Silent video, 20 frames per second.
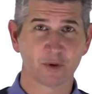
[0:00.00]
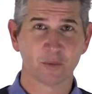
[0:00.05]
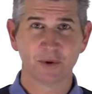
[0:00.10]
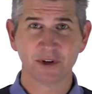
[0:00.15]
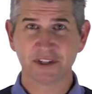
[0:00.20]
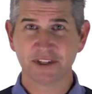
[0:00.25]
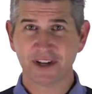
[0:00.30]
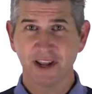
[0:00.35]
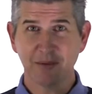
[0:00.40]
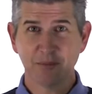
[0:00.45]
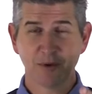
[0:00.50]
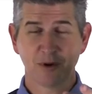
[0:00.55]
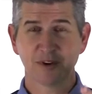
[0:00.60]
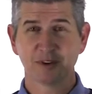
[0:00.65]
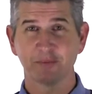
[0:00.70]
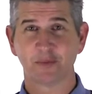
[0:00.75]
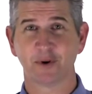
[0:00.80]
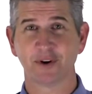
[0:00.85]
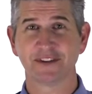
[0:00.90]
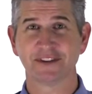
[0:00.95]
which 10
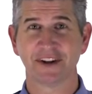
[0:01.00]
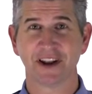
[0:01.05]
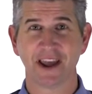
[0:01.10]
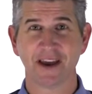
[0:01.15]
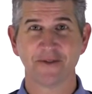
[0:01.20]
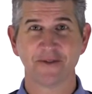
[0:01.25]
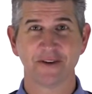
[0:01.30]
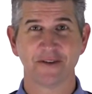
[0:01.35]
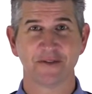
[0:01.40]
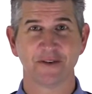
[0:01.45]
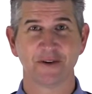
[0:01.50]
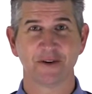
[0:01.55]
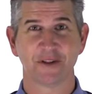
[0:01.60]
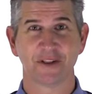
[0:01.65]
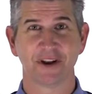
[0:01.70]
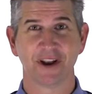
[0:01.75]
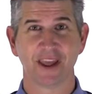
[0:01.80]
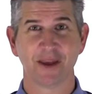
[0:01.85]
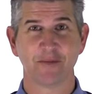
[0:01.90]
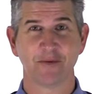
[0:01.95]
bonus points in heaven if you know
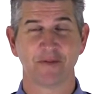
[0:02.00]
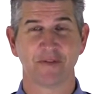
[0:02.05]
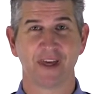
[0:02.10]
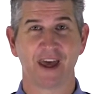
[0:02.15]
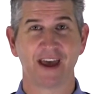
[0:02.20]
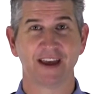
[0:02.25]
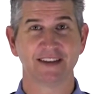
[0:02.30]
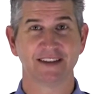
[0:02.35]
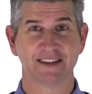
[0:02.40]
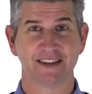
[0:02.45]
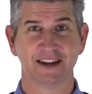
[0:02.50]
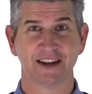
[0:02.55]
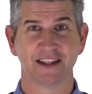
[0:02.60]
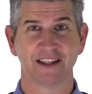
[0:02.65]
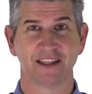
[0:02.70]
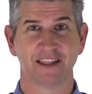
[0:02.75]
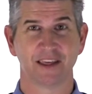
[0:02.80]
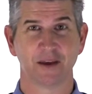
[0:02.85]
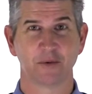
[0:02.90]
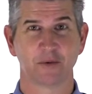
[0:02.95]
the name of that city
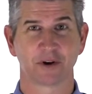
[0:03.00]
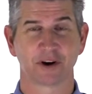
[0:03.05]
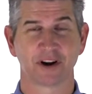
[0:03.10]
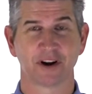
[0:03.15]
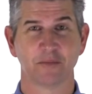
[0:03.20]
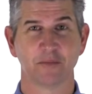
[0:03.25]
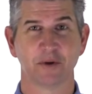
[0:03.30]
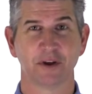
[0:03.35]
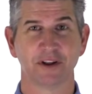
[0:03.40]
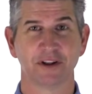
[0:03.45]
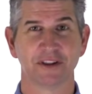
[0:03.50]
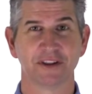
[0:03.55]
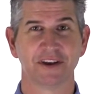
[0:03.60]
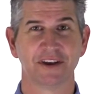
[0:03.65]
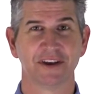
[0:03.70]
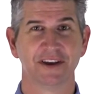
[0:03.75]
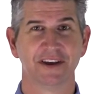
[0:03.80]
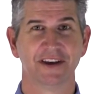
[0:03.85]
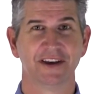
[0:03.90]
that they were going to build.